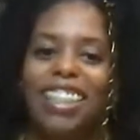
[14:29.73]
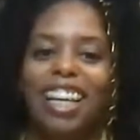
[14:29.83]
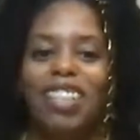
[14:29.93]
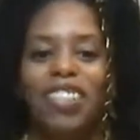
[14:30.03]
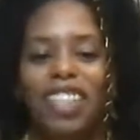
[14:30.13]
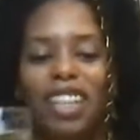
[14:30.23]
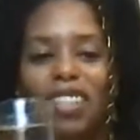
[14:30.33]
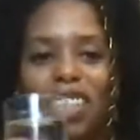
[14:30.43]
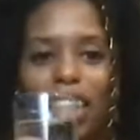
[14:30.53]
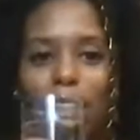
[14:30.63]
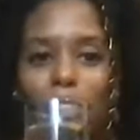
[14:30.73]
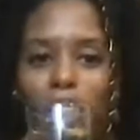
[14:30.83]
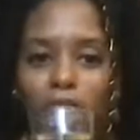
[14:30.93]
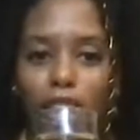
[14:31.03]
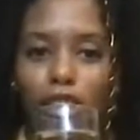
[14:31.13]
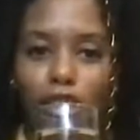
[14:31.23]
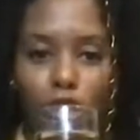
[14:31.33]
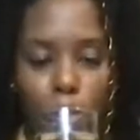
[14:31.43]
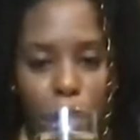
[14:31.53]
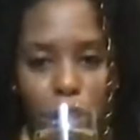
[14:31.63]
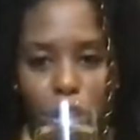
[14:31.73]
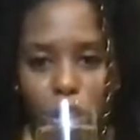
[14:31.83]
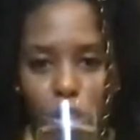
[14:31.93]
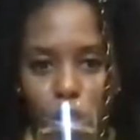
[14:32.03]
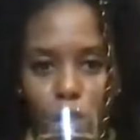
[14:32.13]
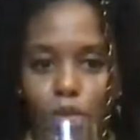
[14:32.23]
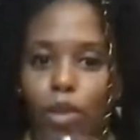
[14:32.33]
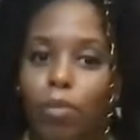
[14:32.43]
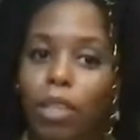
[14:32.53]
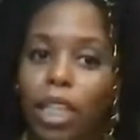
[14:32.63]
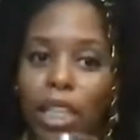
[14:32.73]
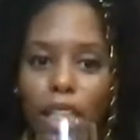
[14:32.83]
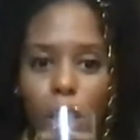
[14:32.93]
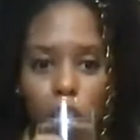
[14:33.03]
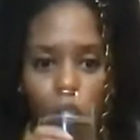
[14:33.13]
I was looking at those pictures, reminiscing.